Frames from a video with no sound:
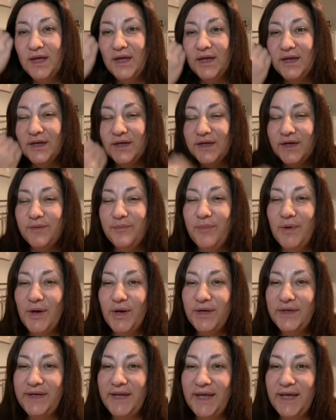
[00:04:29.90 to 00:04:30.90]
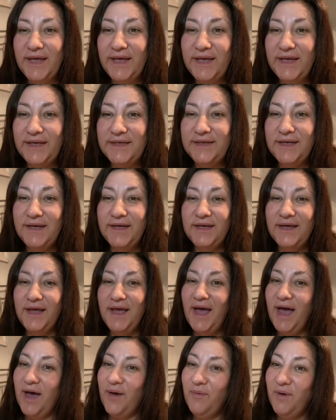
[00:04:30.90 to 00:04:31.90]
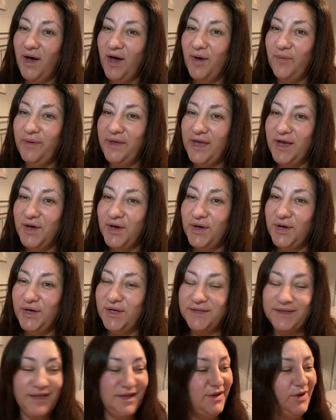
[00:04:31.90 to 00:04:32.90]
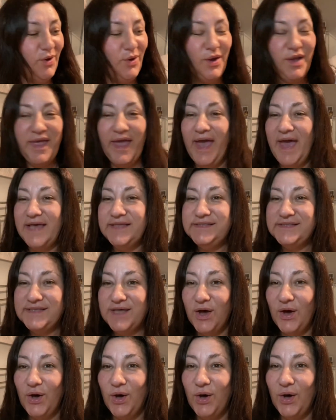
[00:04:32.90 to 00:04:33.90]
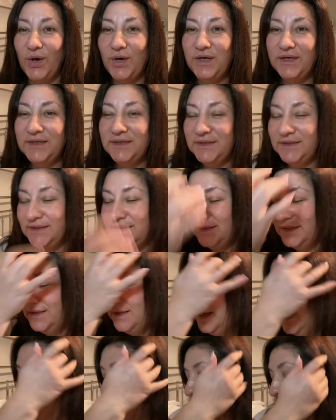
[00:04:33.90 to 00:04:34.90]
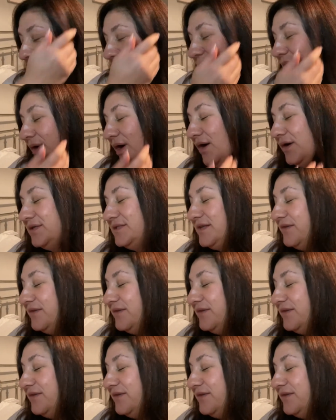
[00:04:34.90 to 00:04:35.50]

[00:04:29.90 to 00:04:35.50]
Good morning. How are we all? Okay, so um, all I've